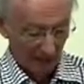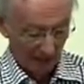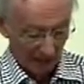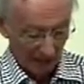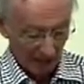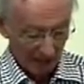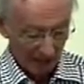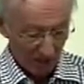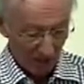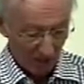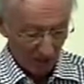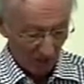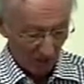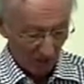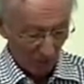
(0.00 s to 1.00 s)
and I sent
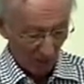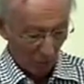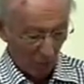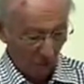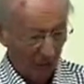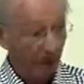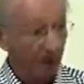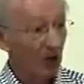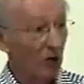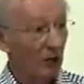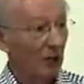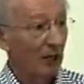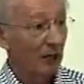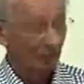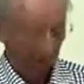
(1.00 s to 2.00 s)
it with the
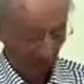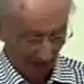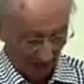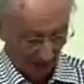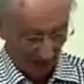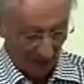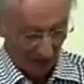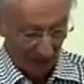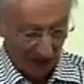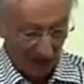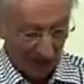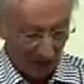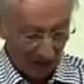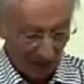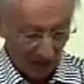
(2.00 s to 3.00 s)
comment, I
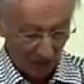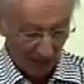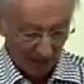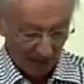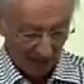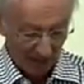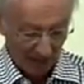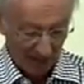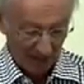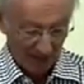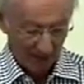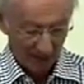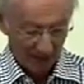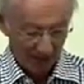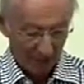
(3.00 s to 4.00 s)
doubt you will read
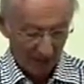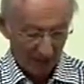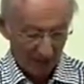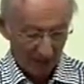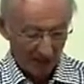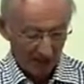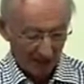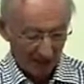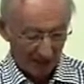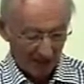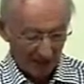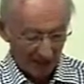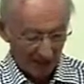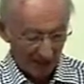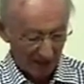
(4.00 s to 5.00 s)
anything new or exciting in
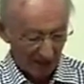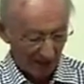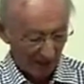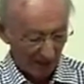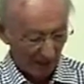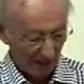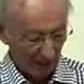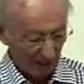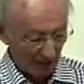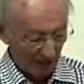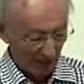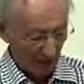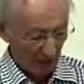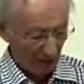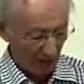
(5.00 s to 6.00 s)
this, but I
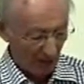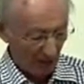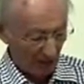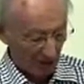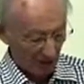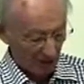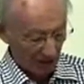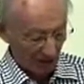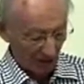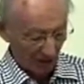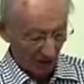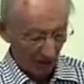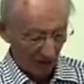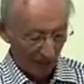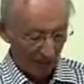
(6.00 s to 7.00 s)
thought I should send you a
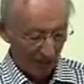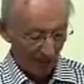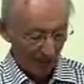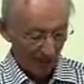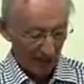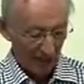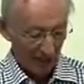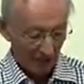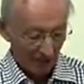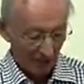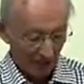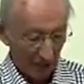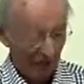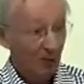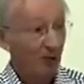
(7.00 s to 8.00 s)
copy, seeing
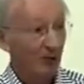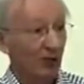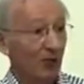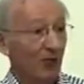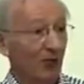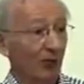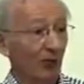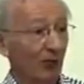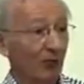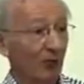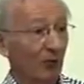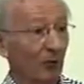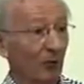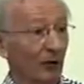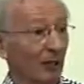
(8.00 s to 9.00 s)
you mentioned so
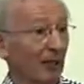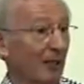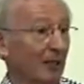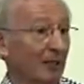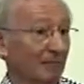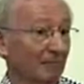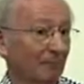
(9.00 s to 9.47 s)
often within it.